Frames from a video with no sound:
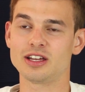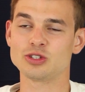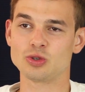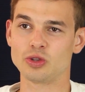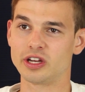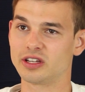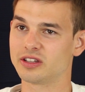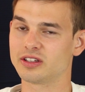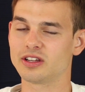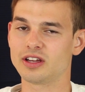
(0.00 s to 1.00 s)
So like,
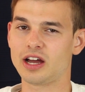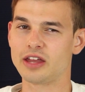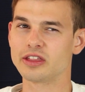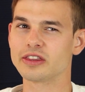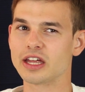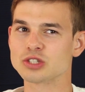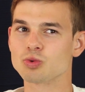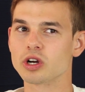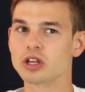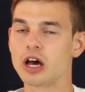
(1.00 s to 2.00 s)
I think that's
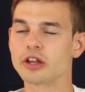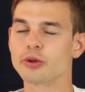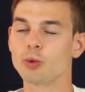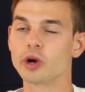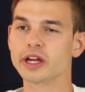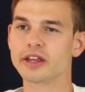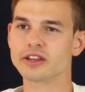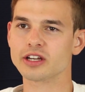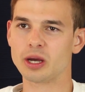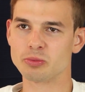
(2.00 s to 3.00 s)
where a lot of their work
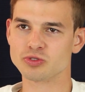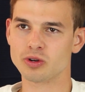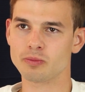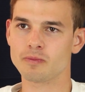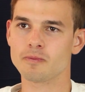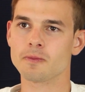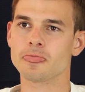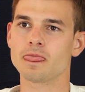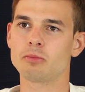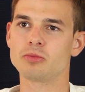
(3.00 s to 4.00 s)
ethic comes from,
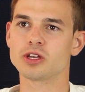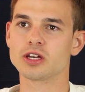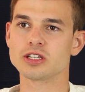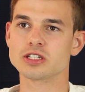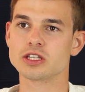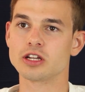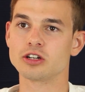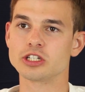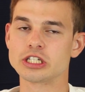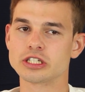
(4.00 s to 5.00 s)
because
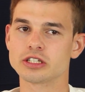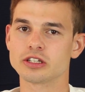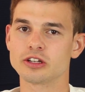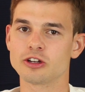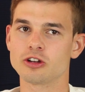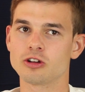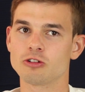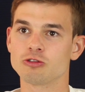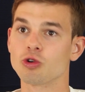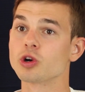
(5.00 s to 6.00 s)
they're just
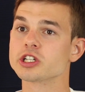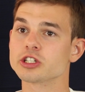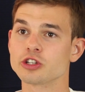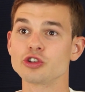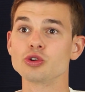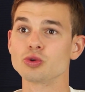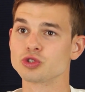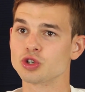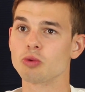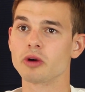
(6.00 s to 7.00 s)
forced to do
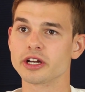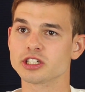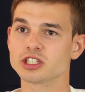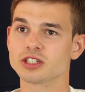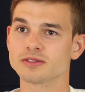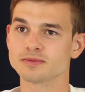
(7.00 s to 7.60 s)
so much.